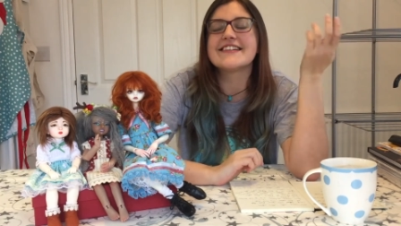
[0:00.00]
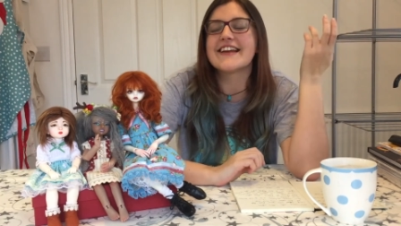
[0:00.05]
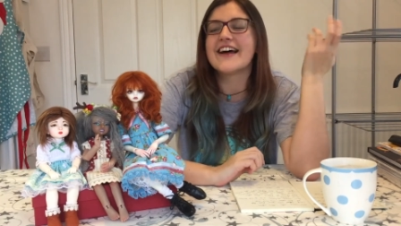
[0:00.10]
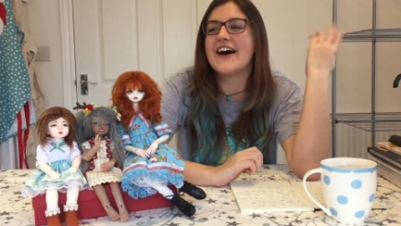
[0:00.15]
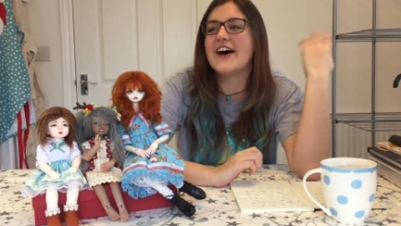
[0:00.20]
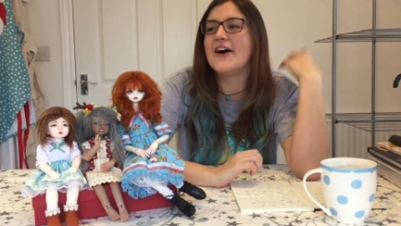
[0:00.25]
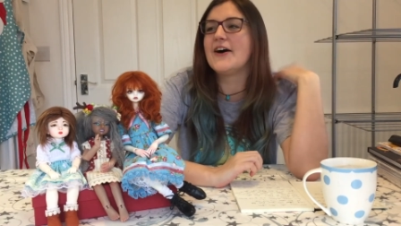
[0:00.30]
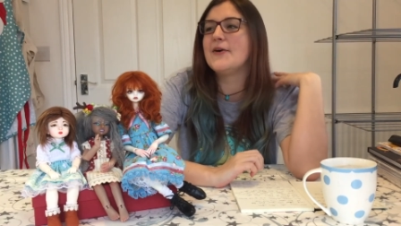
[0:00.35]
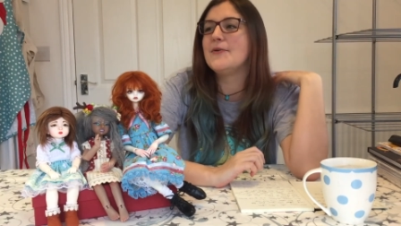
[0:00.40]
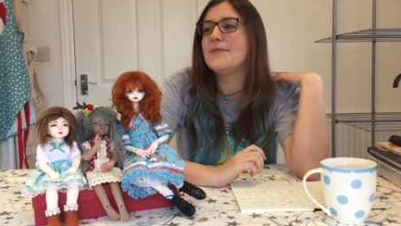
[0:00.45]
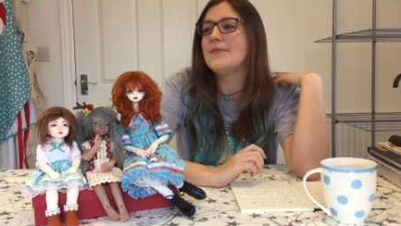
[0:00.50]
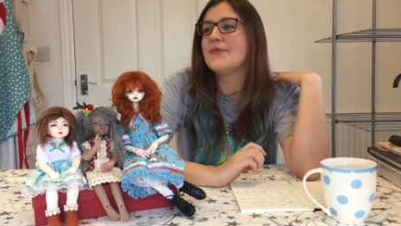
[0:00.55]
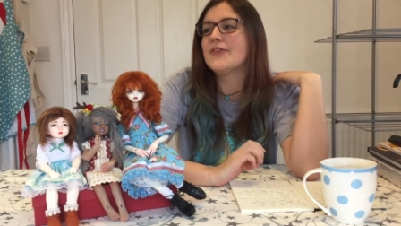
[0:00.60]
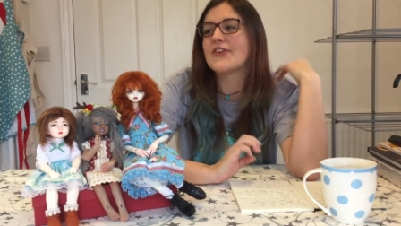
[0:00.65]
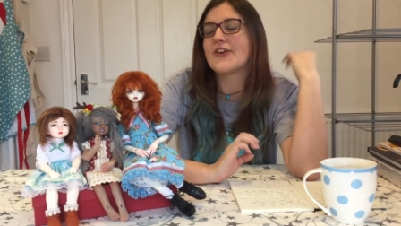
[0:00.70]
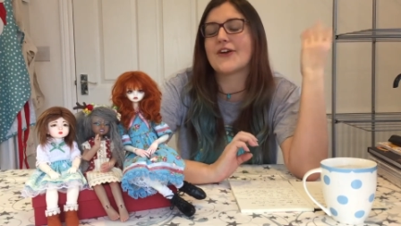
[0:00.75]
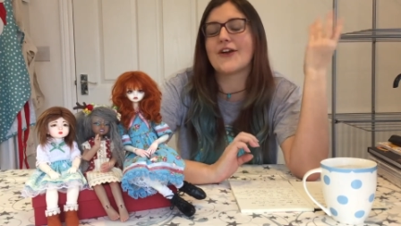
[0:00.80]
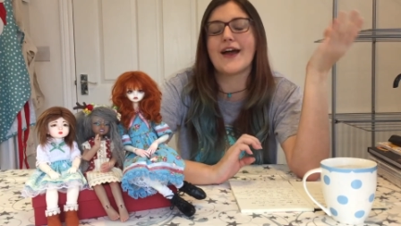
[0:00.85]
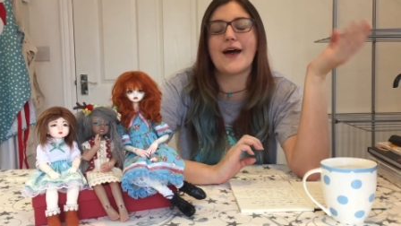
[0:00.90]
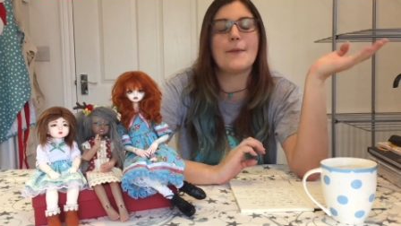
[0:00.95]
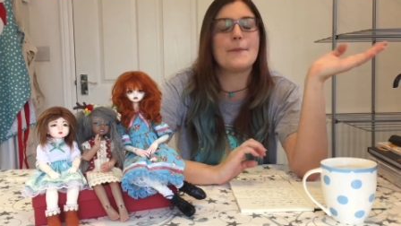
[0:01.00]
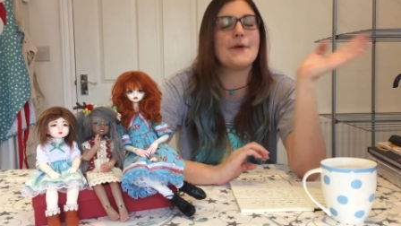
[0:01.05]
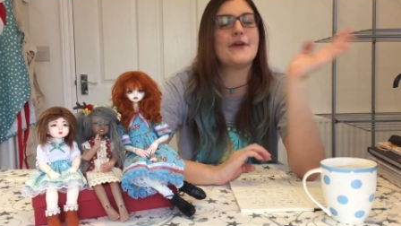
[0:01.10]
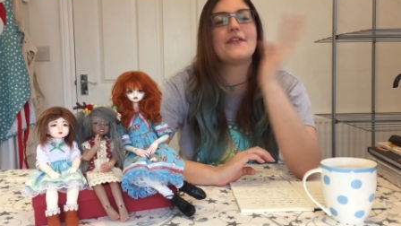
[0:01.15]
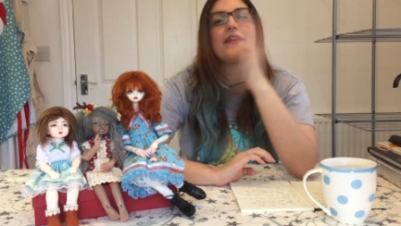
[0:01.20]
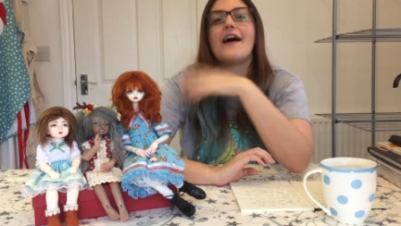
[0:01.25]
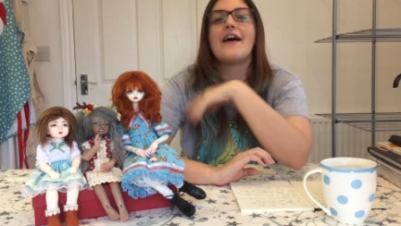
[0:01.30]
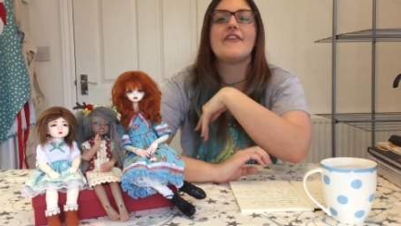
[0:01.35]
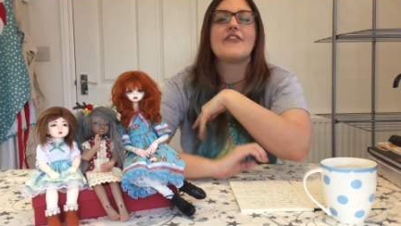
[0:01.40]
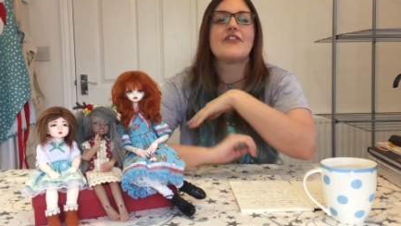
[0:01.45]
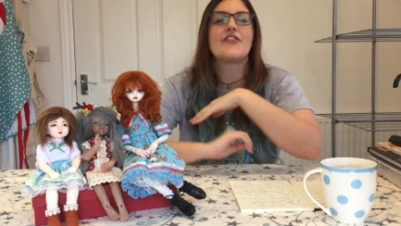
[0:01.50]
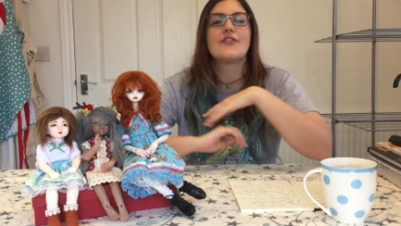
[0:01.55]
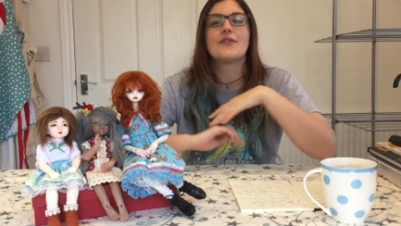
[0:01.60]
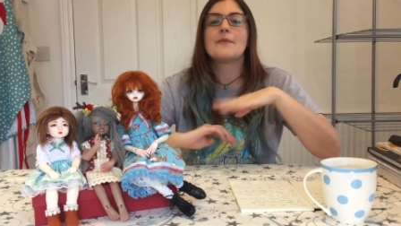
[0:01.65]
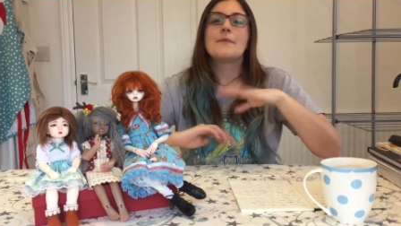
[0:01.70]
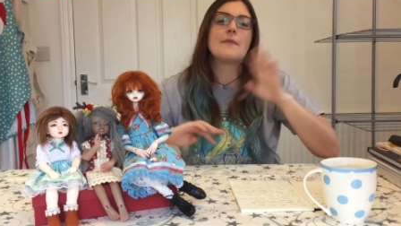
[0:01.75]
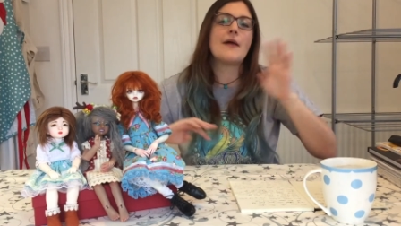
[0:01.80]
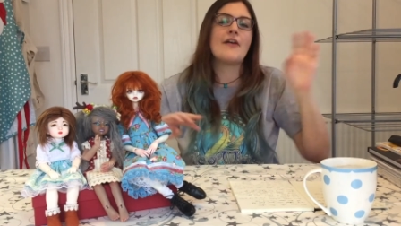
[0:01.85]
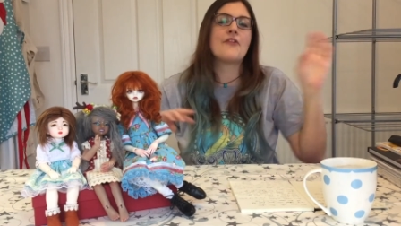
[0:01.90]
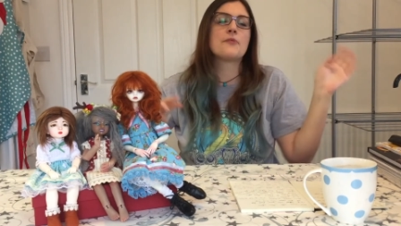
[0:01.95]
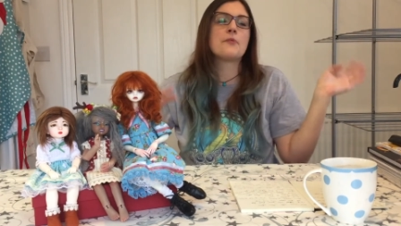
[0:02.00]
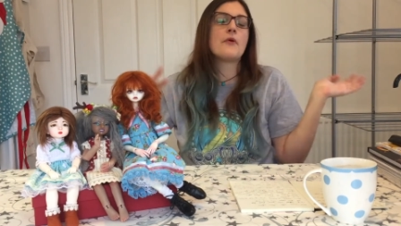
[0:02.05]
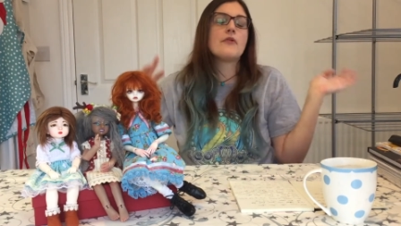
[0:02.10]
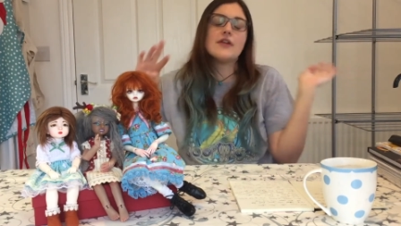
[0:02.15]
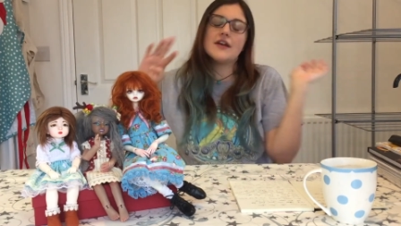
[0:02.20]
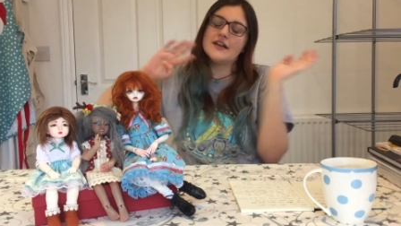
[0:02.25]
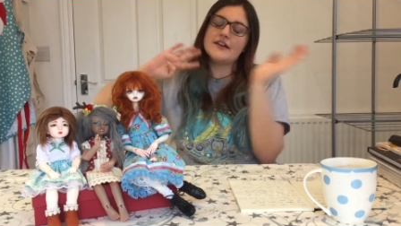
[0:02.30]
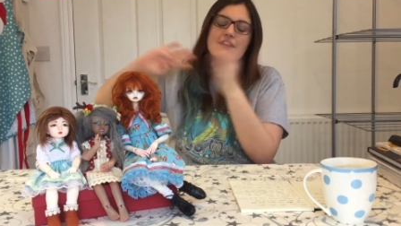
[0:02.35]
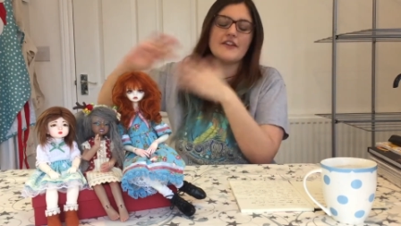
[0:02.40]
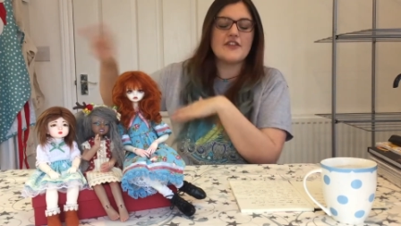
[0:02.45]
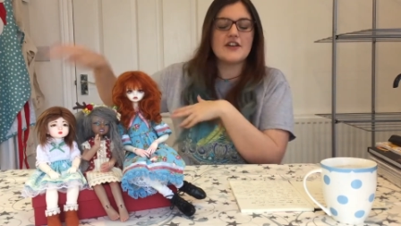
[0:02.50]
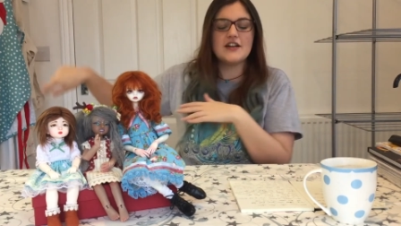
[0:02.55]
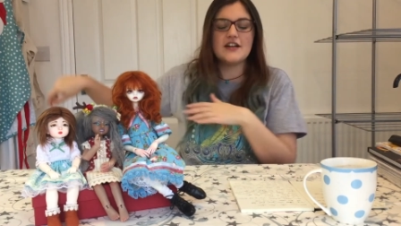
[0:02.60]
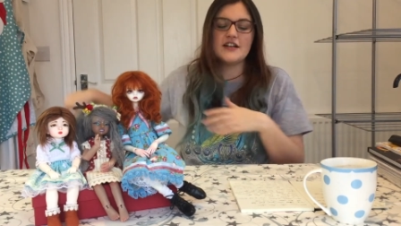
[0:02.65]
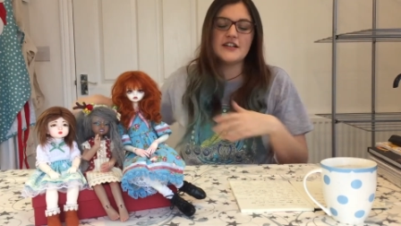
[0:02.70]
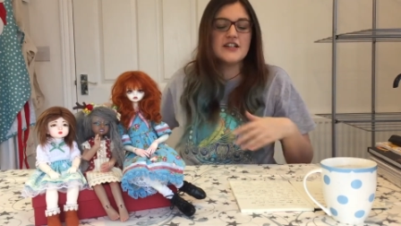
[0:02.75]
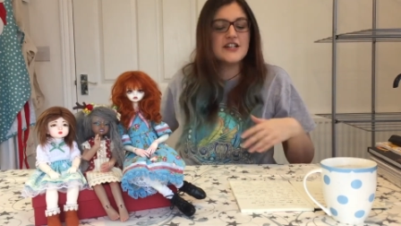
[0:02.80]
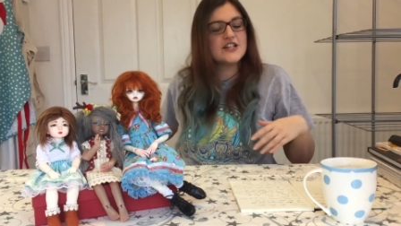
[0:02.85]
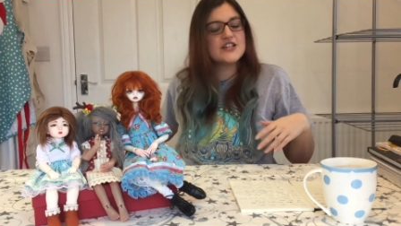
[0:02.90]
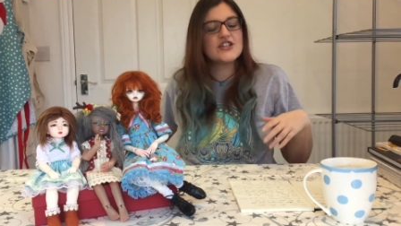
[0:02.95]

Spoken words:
So yeah, but that's probably another